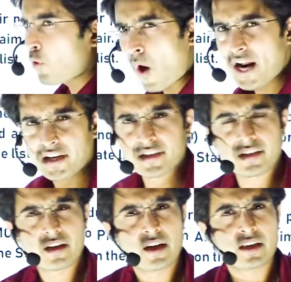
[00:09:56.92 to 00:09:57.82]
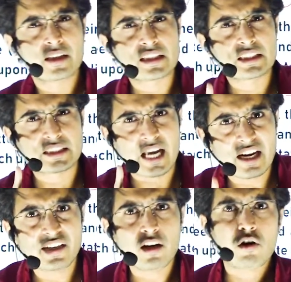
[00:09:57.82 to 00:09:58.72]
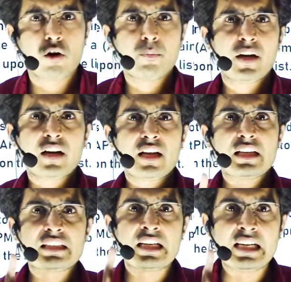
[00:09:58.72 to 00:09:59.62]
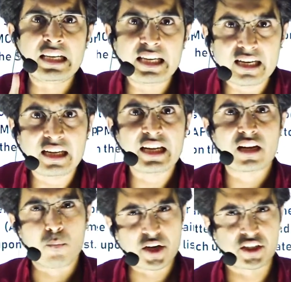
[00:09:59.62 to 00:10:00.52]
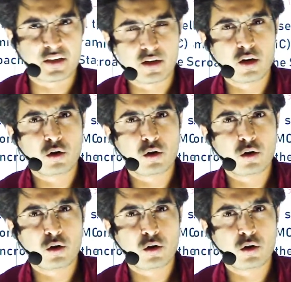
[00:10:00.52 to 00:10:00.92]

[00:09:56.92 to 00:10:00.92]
provided that central government is legally committed